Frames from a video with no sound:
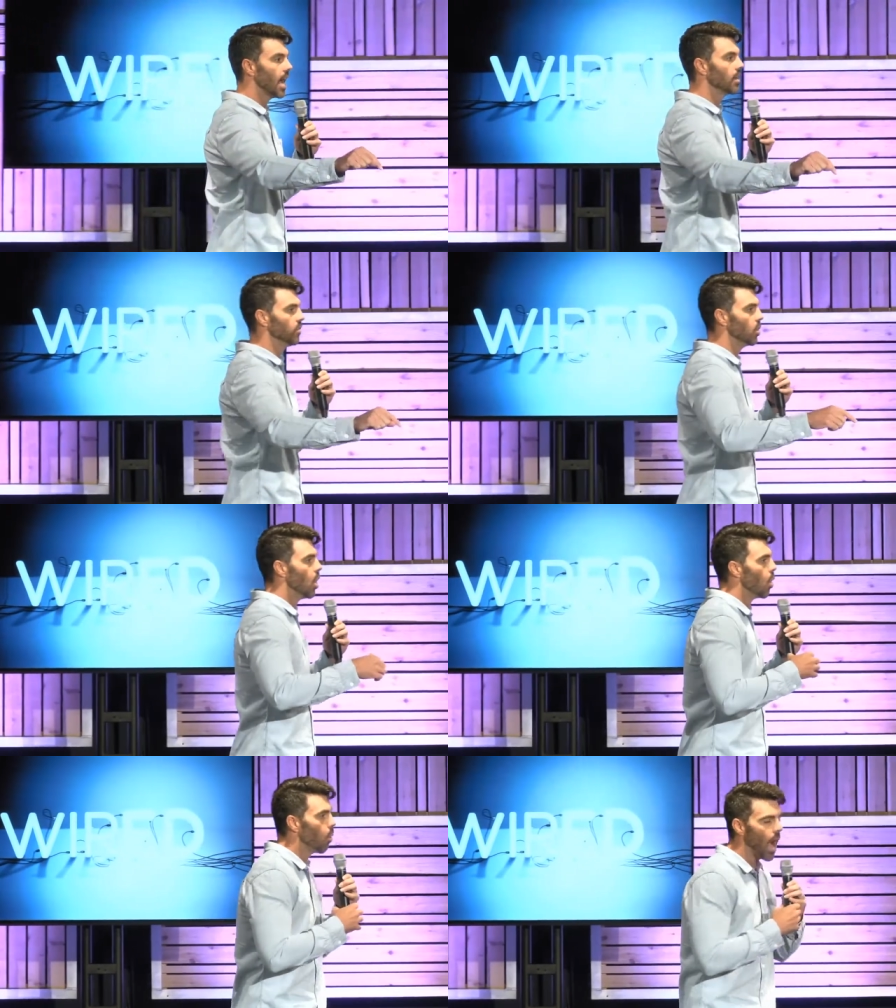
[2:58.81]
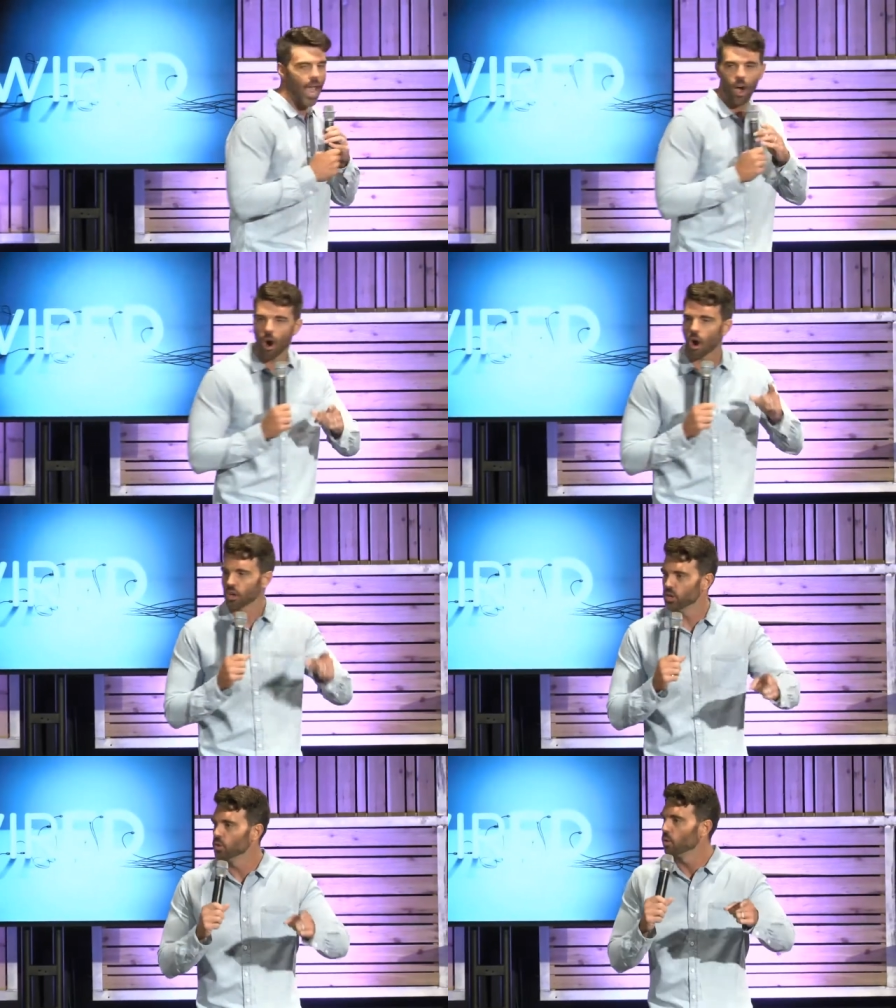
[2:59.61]
of you. Why are
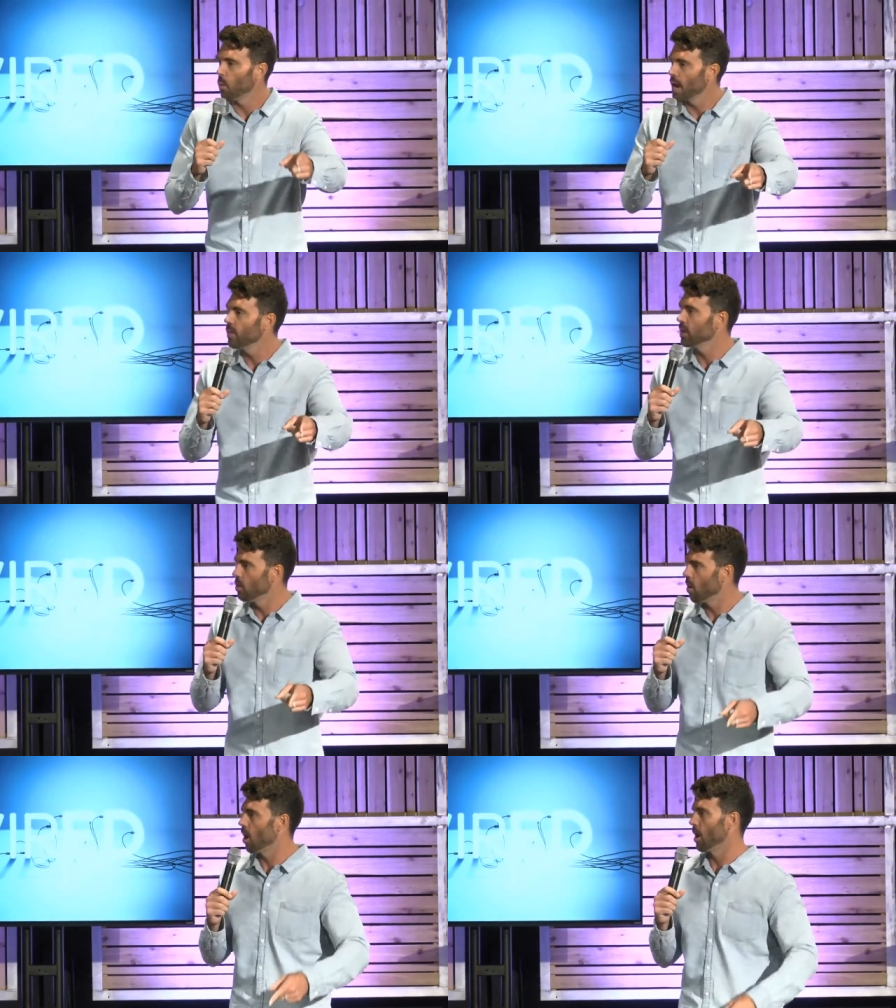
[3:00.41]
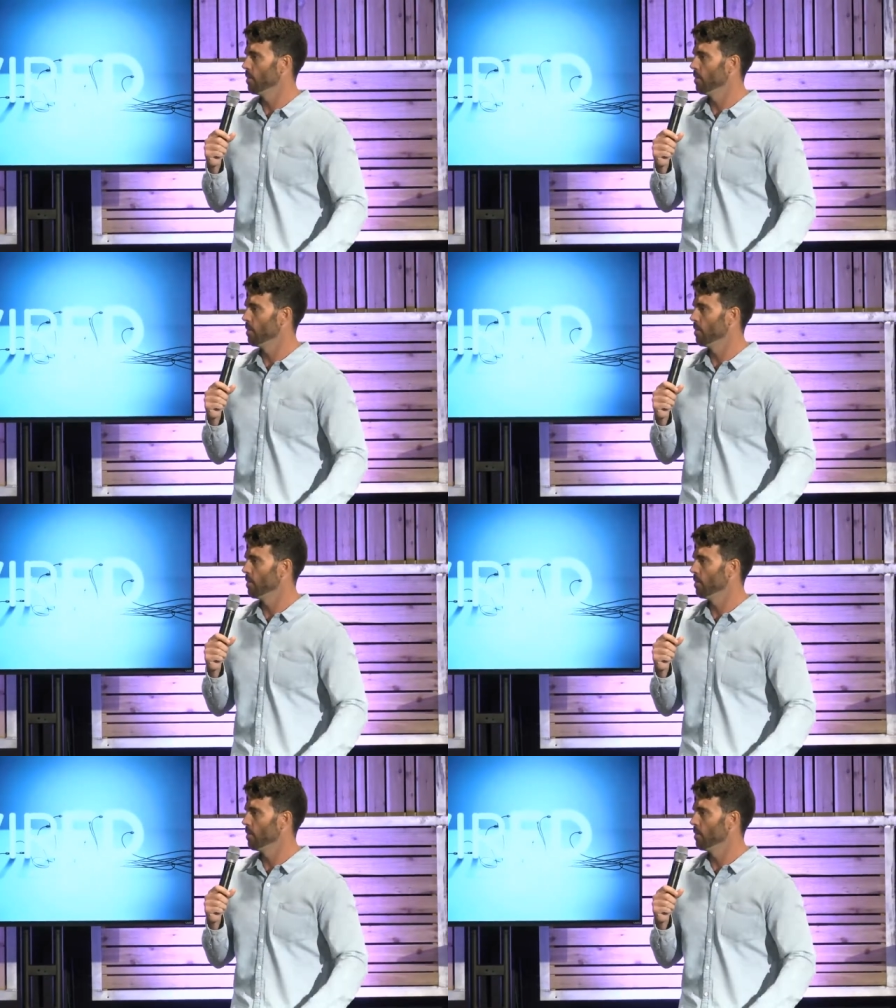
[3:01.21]
you the way that you are?